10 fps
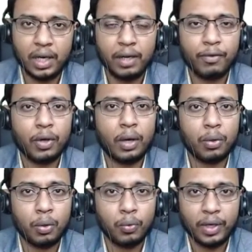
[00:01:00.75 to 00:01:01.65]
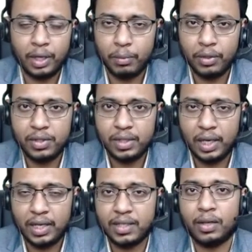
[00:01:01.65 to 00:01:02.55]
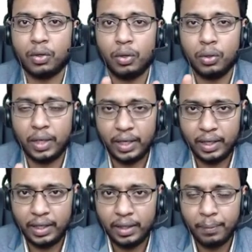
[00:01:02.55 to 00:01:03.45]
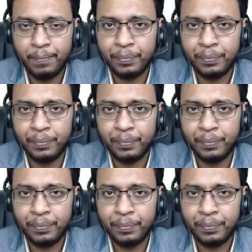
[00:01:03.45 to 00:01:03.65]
and if you have two variables, as I told you earlier